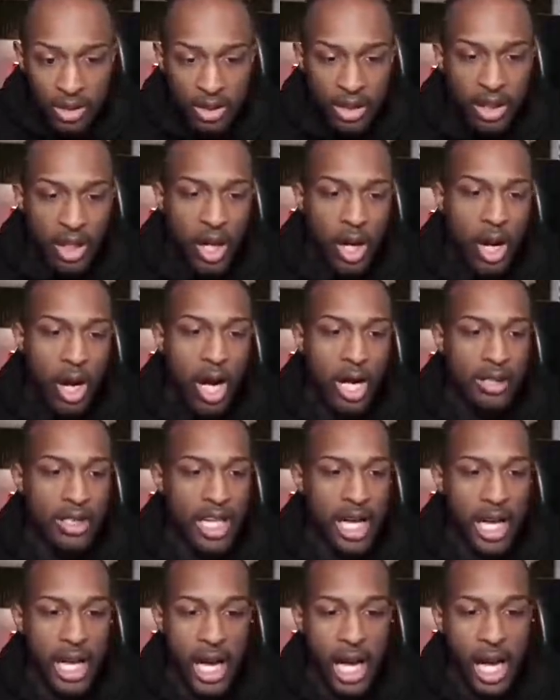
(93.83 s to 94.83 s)
Oh, I
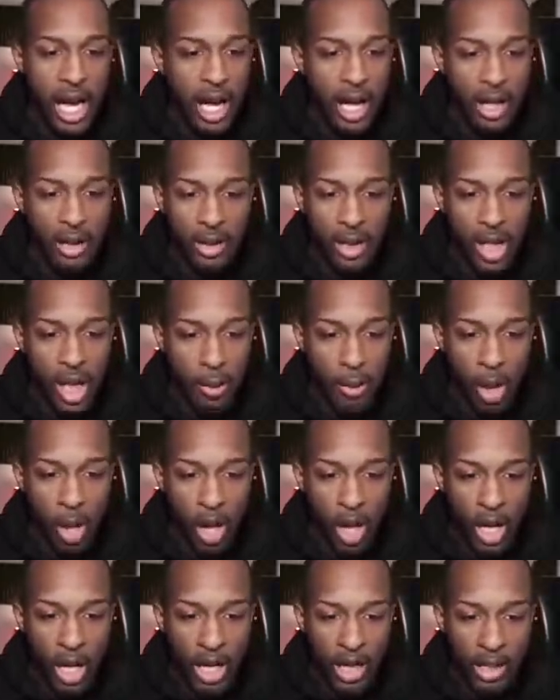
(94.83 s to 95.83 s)
da- Oh, come
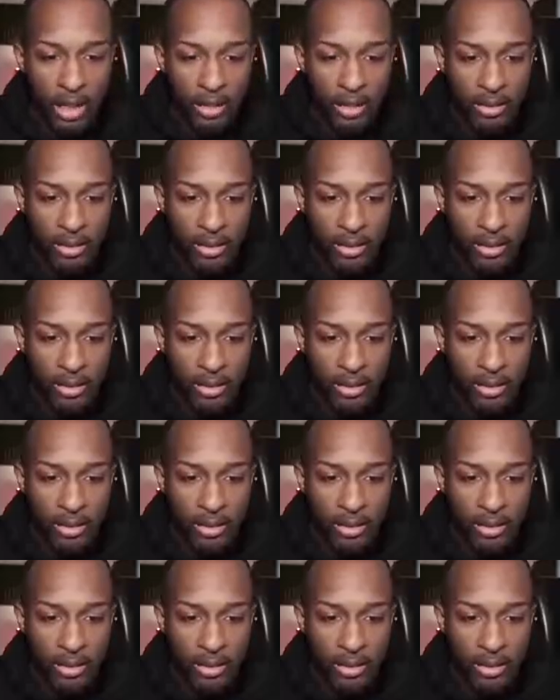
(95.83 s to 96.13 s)
on!